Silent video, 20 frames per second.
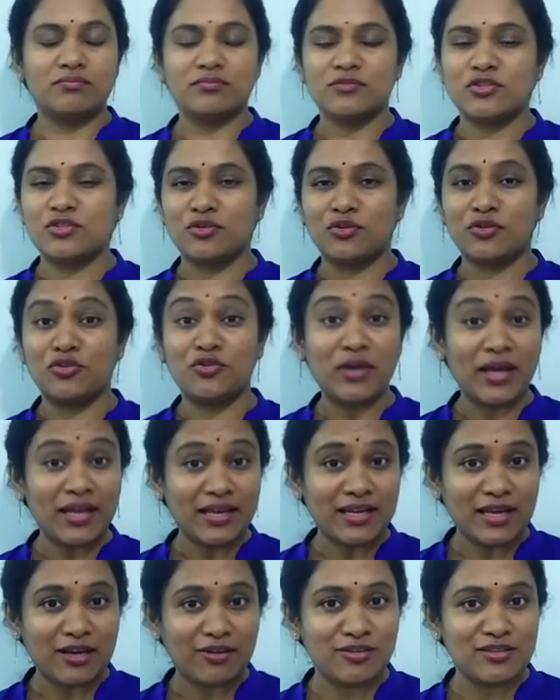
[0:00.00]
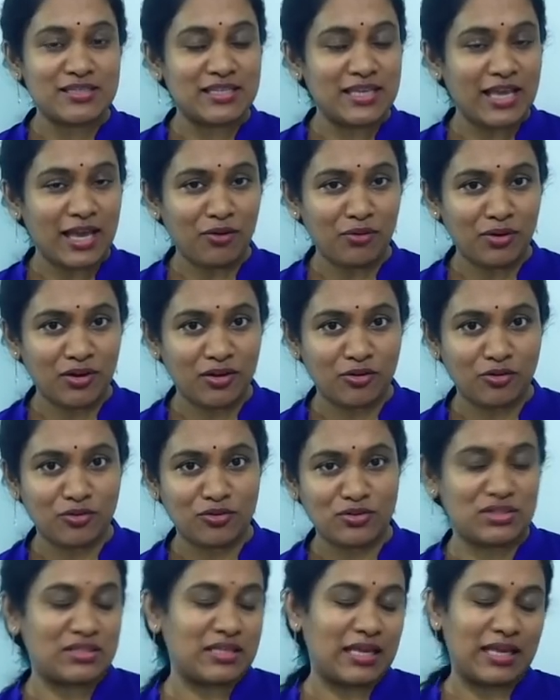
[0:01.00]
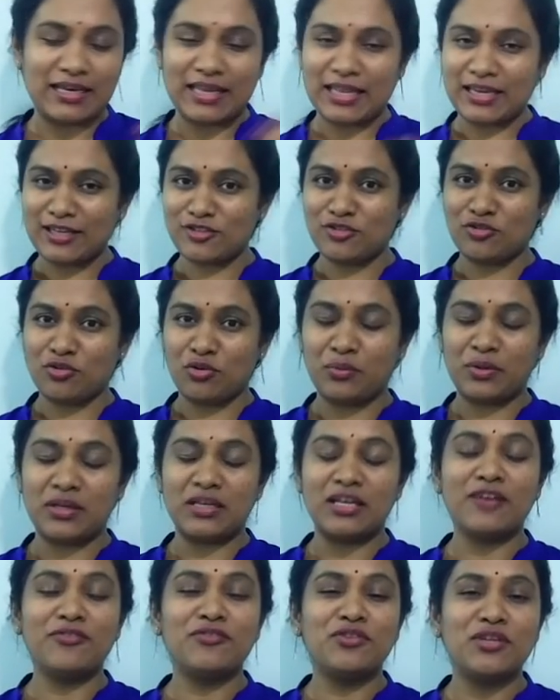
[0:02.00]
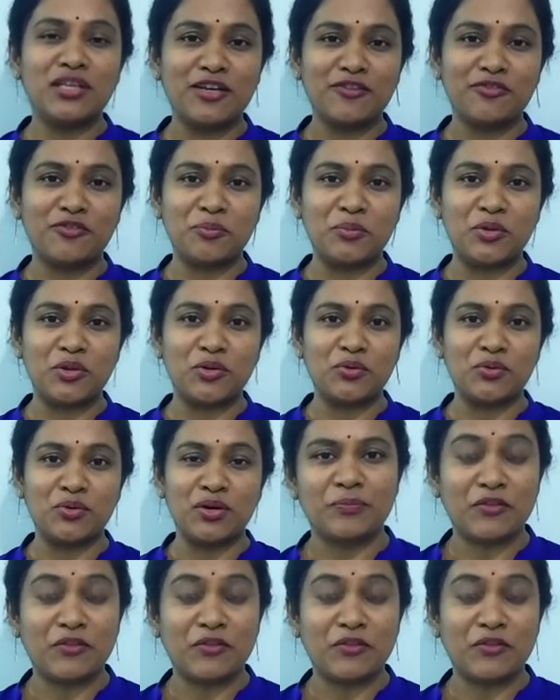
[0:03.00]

So try it out, see how it goes, and let us know. We'd love to hear from you.